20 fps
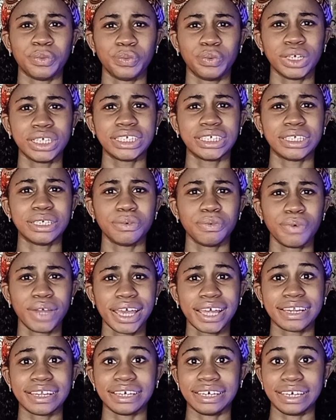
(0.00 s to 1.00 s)
with the
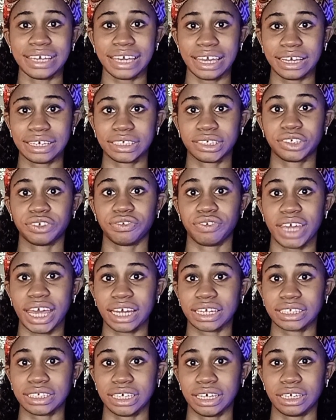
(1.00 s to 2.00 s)
way the guests
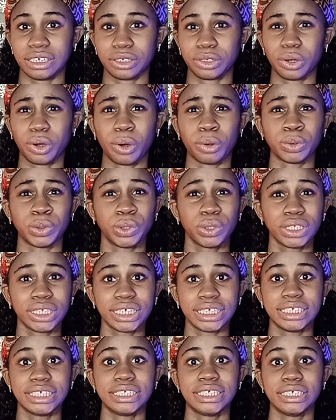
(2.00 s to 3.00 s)
reacted, although
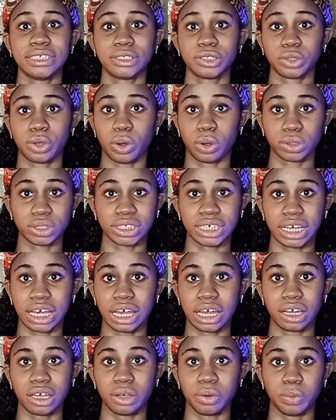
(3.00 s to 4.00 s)
they didn't
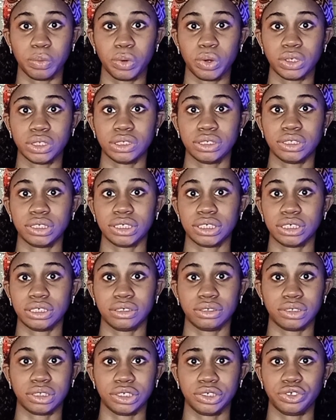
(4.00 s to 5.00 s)
utter a word
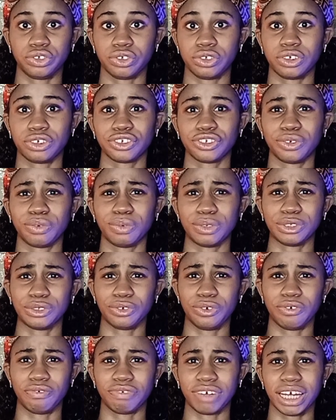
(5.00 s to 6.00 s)
till the introduction was
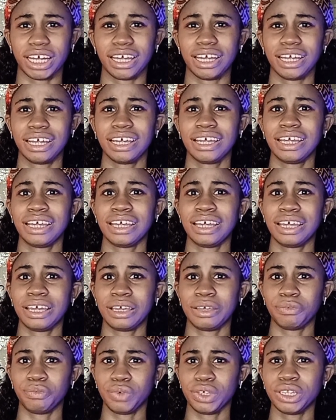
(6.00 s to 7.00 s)
over,
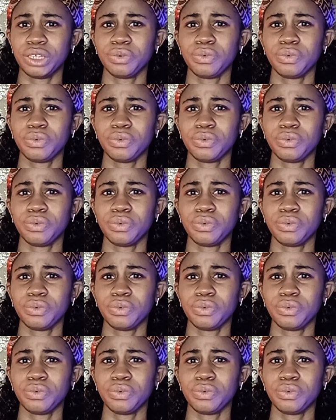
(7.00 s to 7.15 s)
with